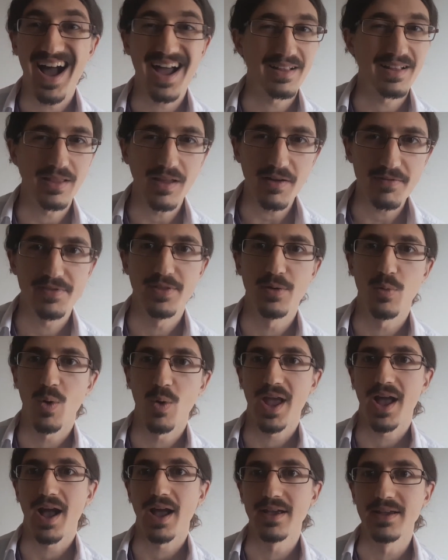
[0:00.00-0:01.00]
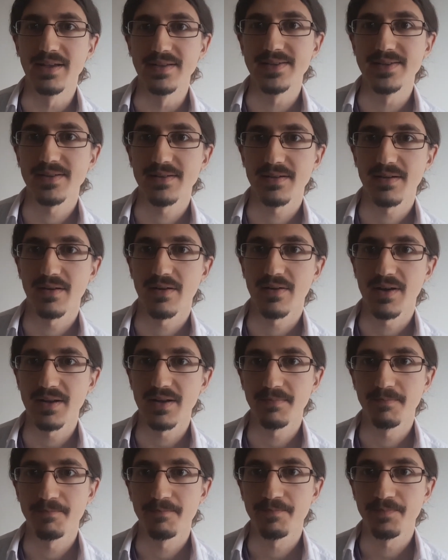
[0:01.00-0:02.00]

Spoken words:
I love the way I eat, all right?